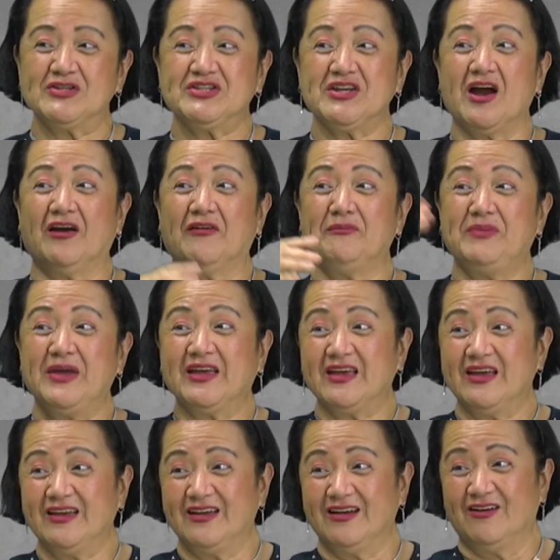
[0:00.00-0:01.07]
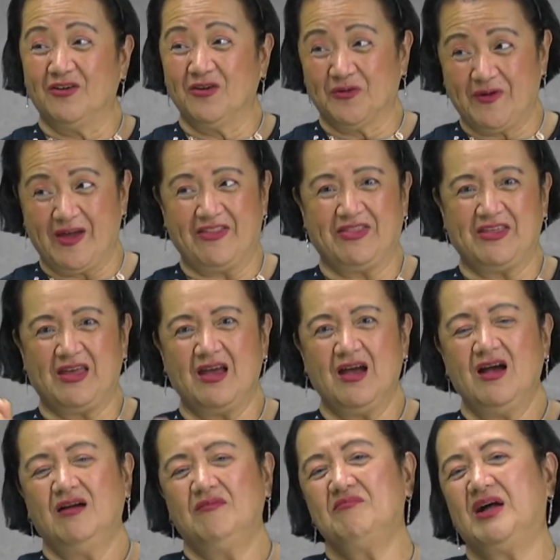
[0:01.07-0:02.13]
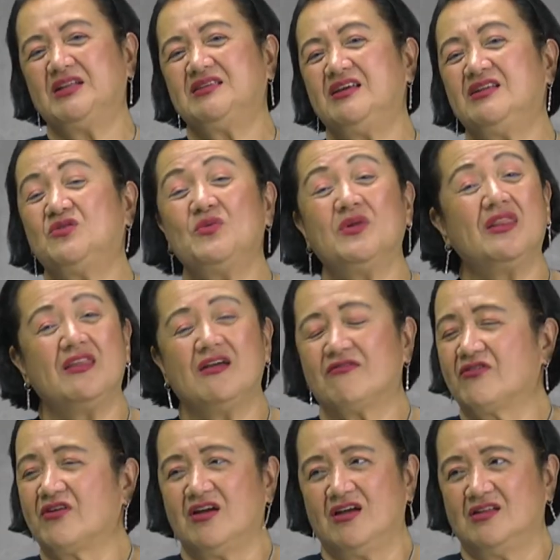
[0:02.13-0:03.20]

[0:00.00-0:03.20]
they are big already, but it will never end.